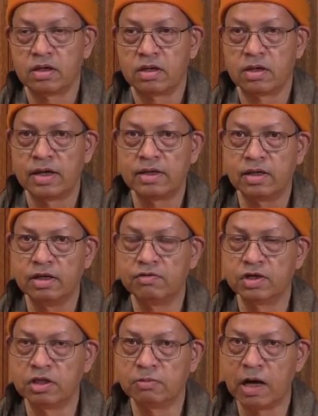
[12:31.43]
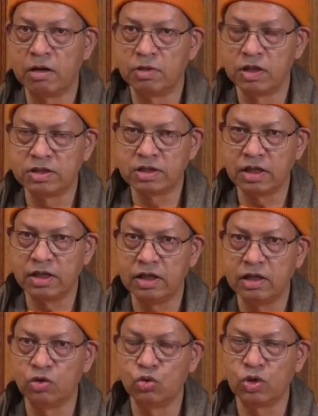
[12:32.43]
like even in the Bible, they say,
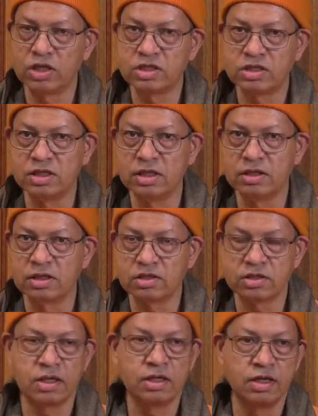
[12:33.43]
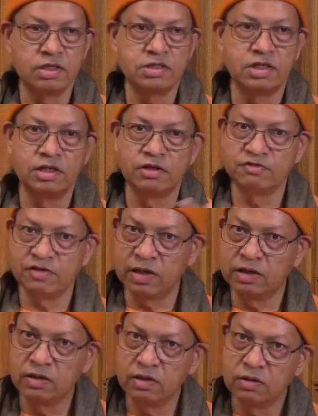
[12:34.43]
"He who has seen the Son has seen the
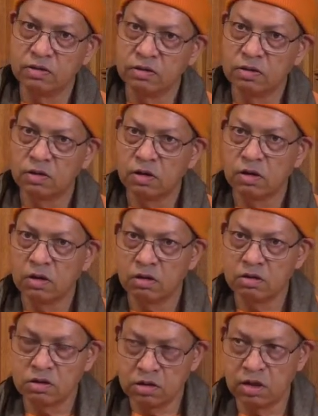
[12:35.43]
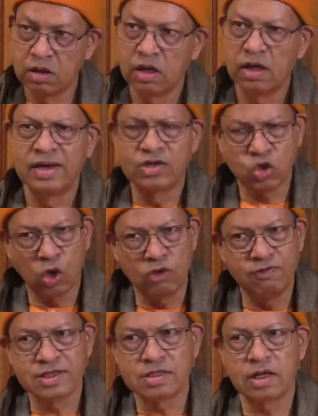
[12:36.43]
Father." It's
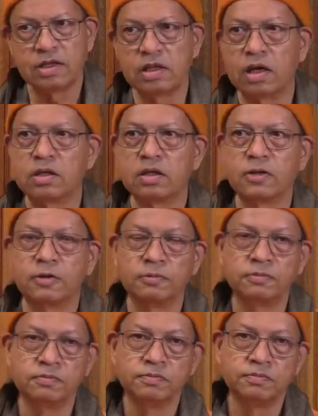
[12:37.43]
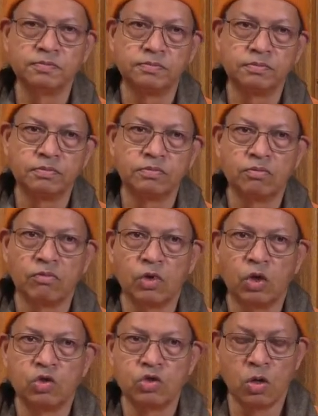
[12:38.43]
always like that.
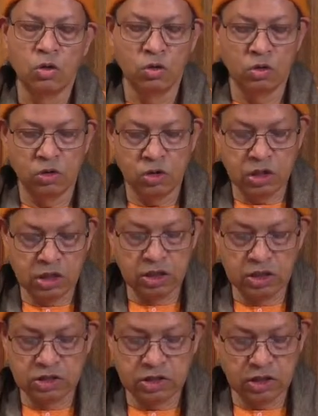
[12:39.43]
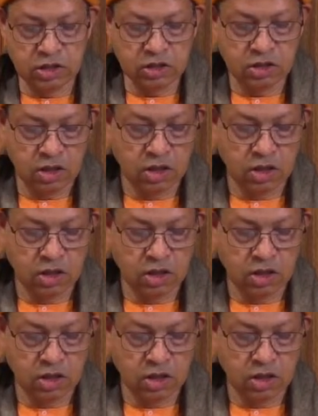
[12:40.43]
So here he says,